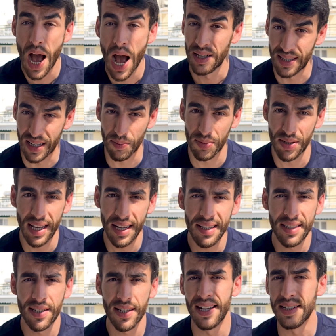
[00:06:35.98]
Some
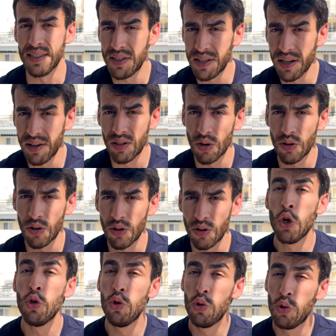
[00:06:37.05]
states and territories
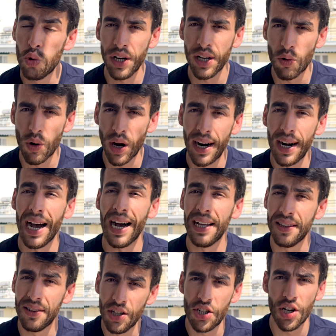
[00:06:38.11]
do require
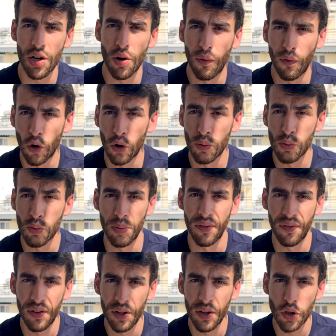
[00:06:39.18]
additional forms to be
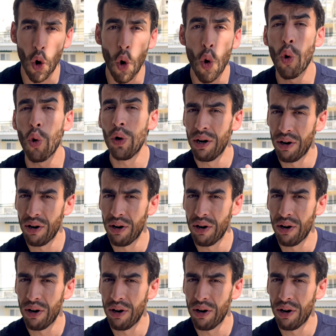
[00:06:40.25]
filled or